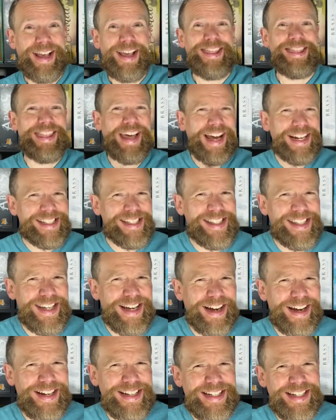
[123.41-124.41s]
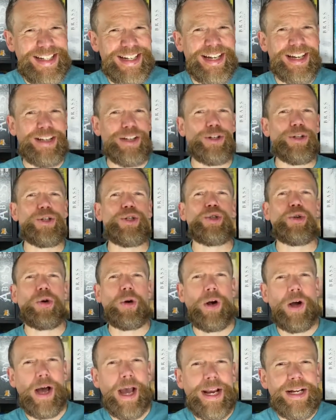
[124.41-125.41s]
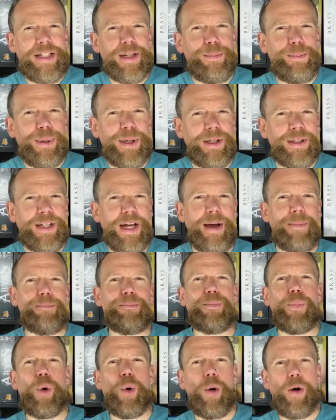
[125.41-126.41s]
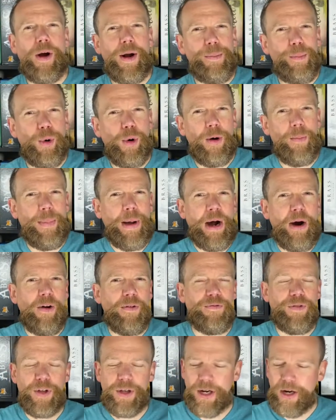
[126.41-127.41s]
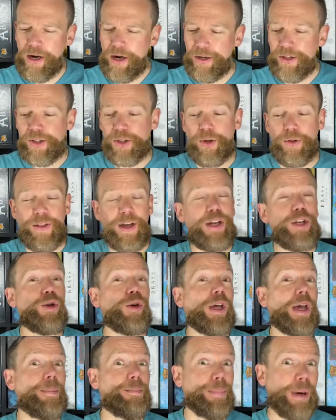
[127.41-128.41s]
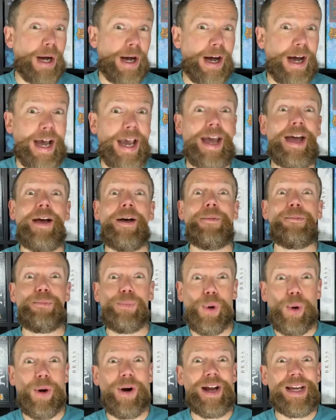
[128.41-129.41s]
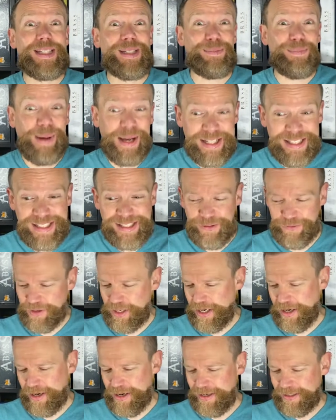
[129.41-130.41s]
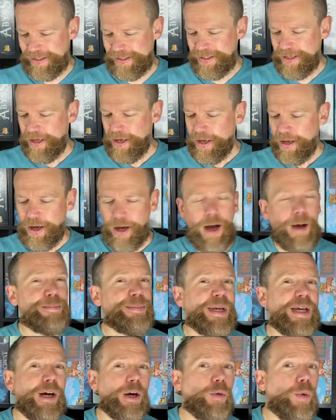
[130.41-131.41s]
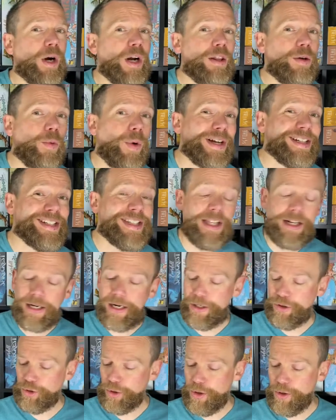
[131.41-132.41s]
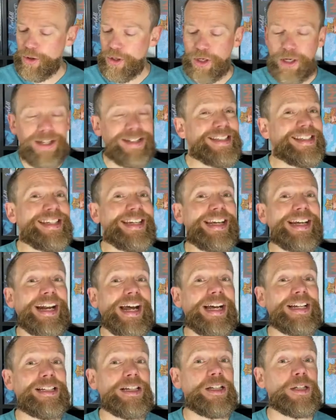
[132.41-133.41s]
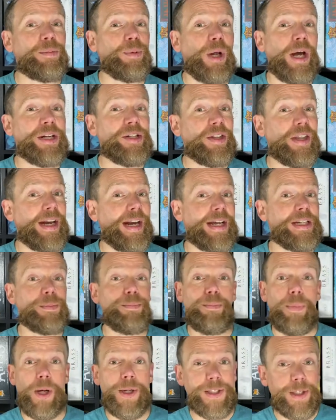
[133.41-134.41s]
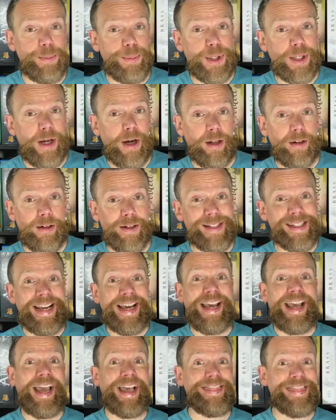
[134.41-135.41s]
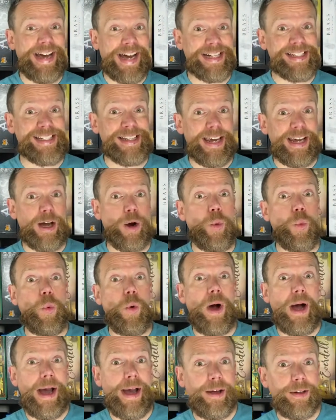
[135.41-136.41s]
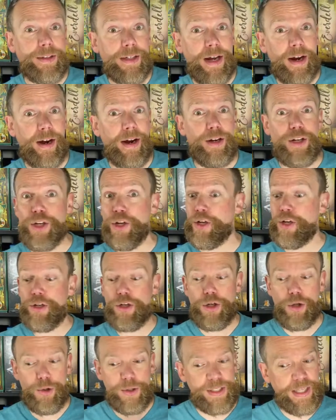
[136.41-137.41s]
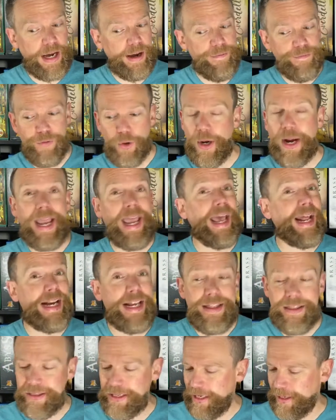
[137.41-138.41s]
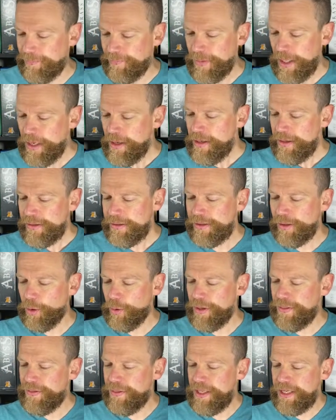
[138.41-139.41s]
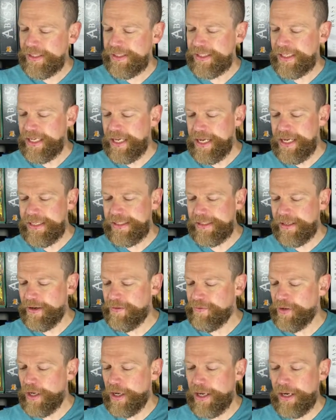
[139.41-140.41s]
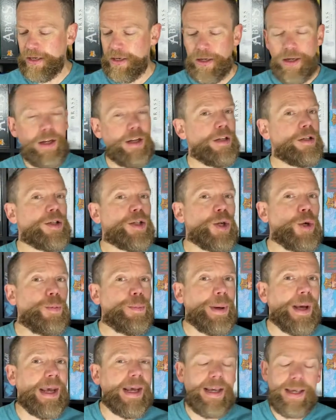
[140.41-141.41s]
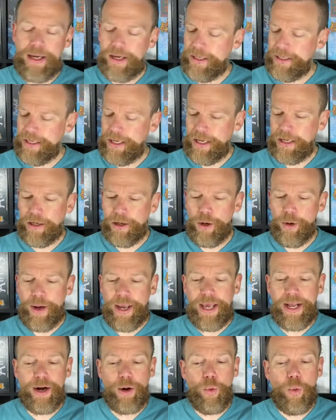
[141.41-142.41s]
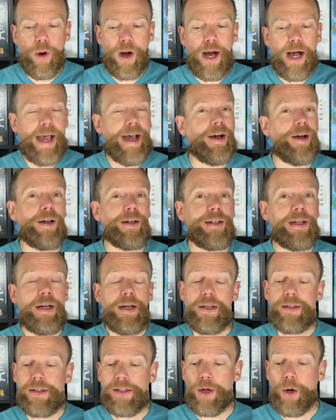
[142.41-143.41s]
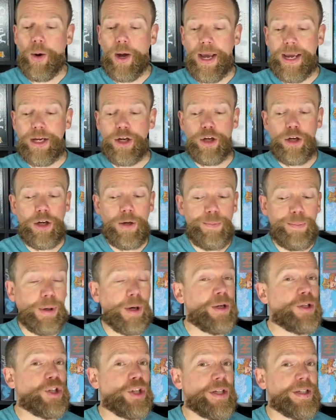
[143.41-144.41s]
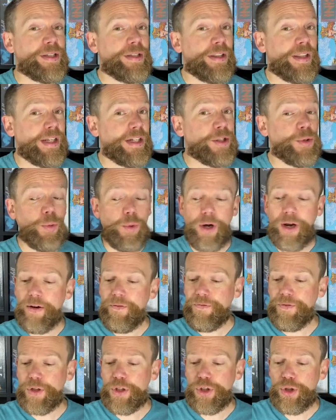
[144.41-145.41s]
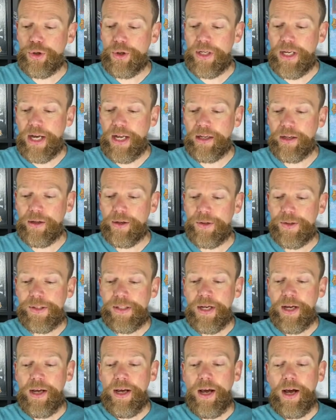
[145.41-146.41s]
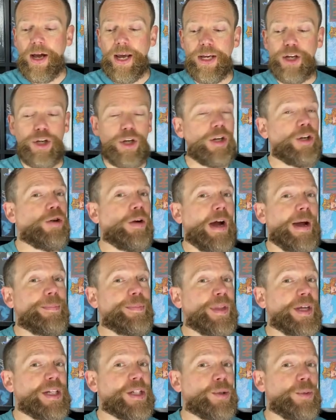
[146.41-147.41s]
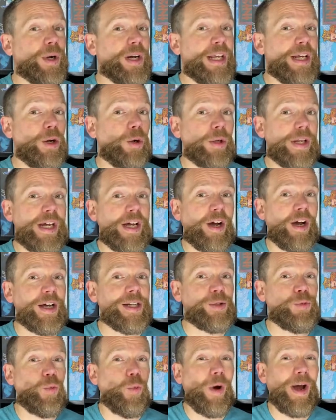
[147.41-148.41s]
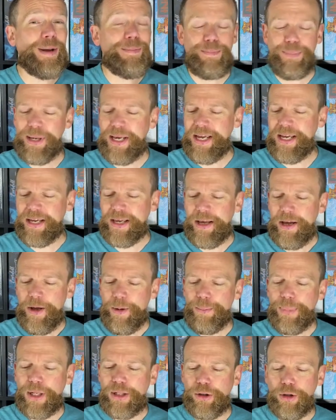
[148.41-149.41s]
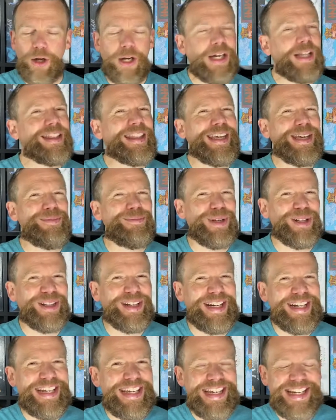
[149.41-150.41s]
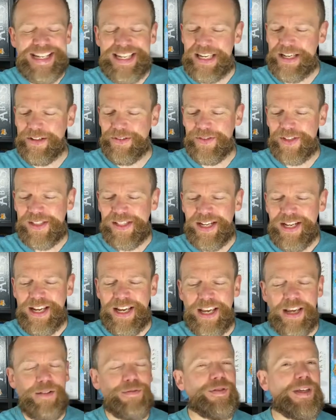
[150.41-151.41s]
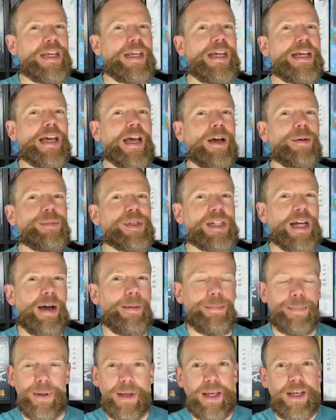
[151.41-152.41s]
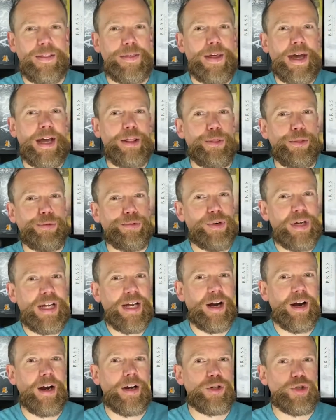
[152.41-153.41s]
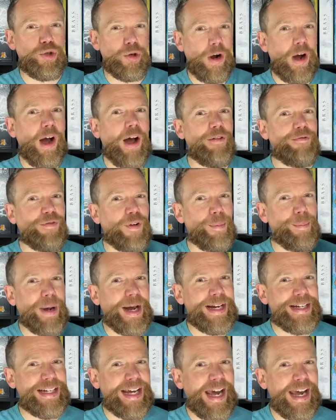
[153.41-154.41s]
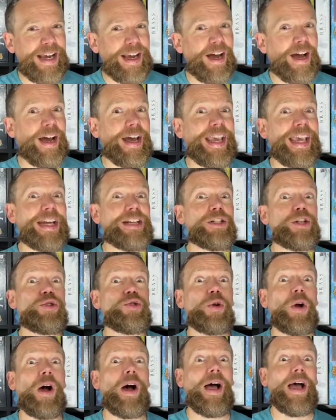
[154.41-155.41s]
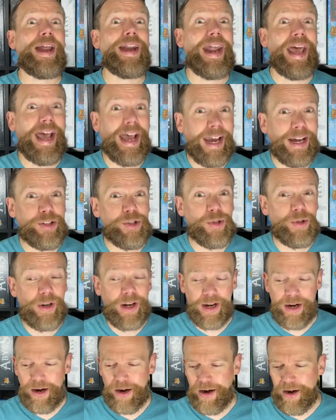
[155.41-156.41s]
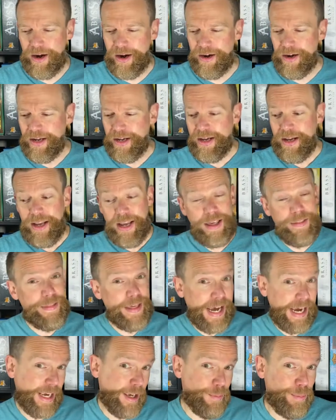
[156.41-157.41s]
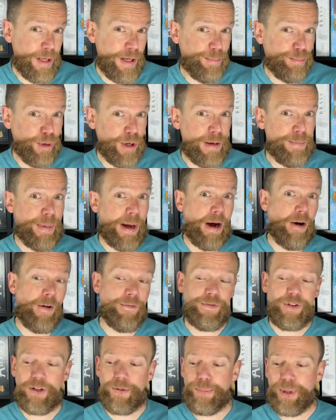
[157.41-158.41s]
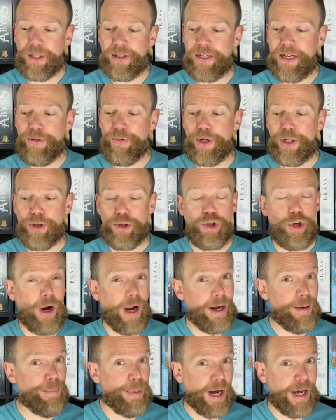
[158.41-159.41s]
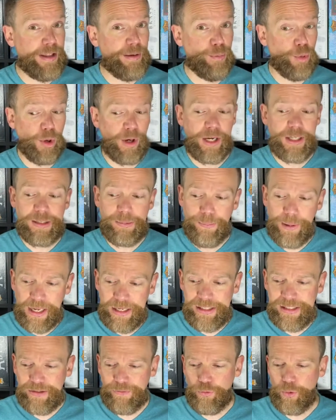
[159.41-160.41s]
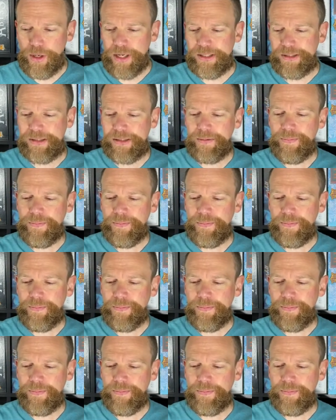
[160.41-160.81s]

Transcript: That's the idea. You're trying to build up more and more powerful cards so that you can buy more expensive cards. Up here, one of the ones that I drew, you can see it has a splotch that has multiple colors, and that's like a wild card. You can use that for anything. So in this case, I've got 2 pink, a yellow, and a wild, so I could purchase this one for 2 yellows. I could grab this one. He only costs 1 pink, but look at the ability he gives. If he comes up in that 3-card draw from my deck, I get to draw an extra card, and that can be a pretty powerful ability when you're trying to buy the more expensive ones.